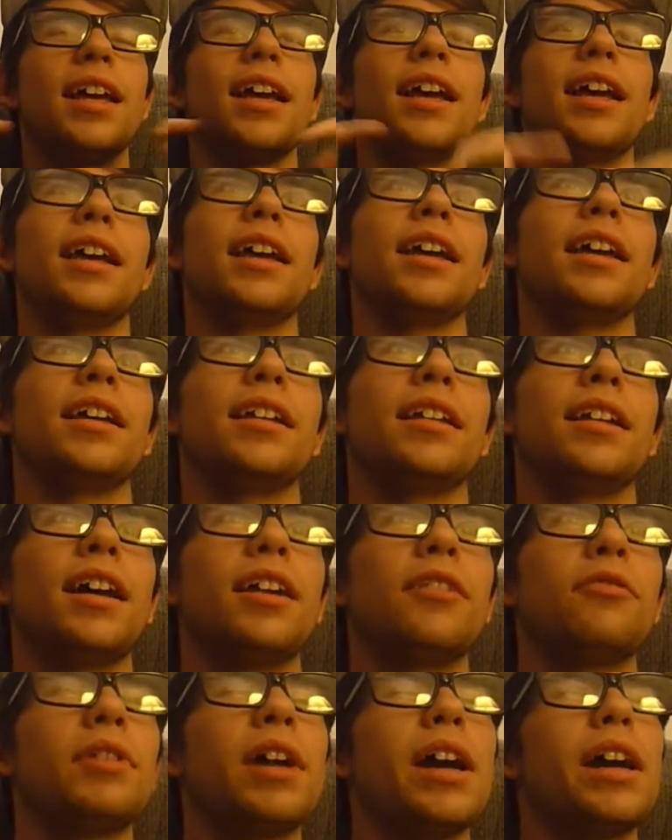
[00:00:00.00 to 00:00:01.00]
and
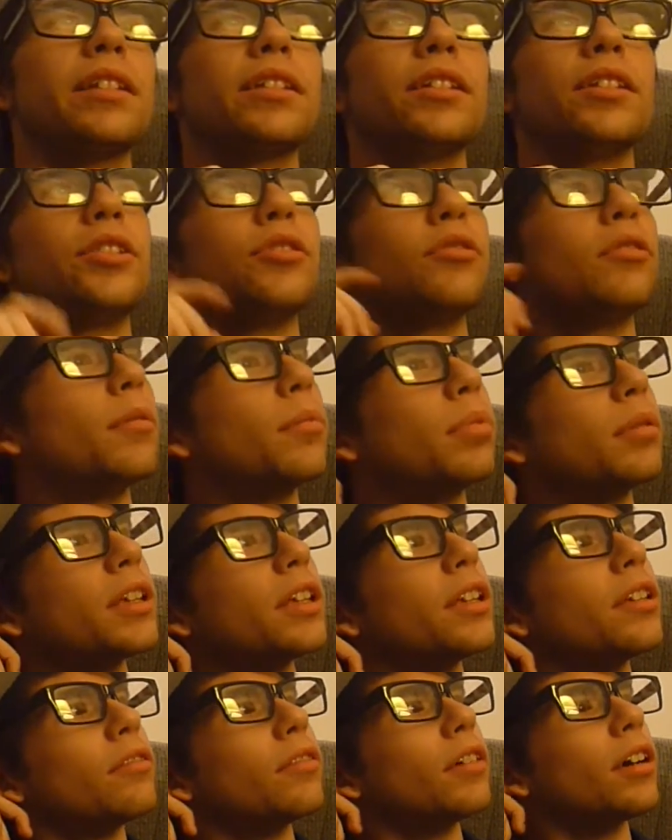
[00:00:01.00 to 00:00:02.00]
I've reacted to I
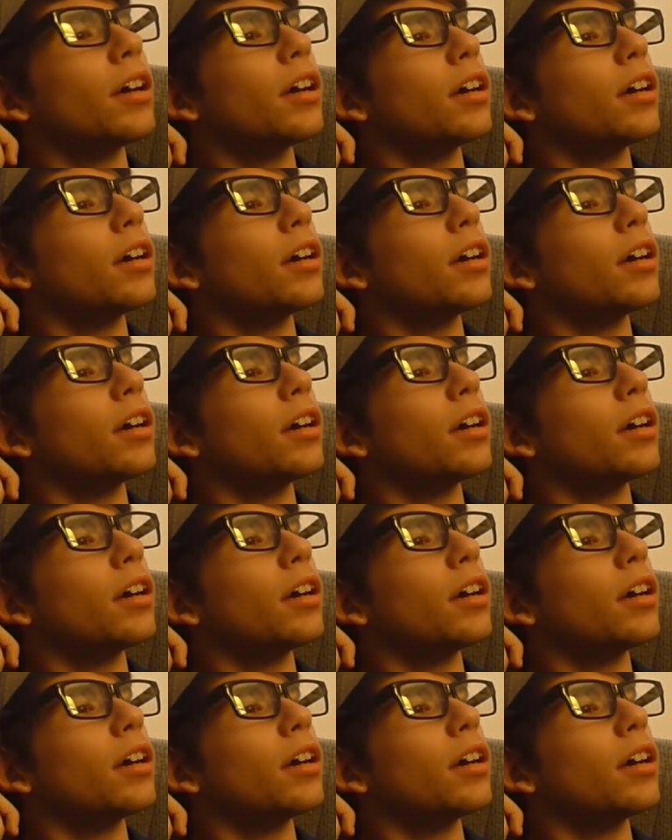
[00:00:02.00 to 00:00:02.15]
believe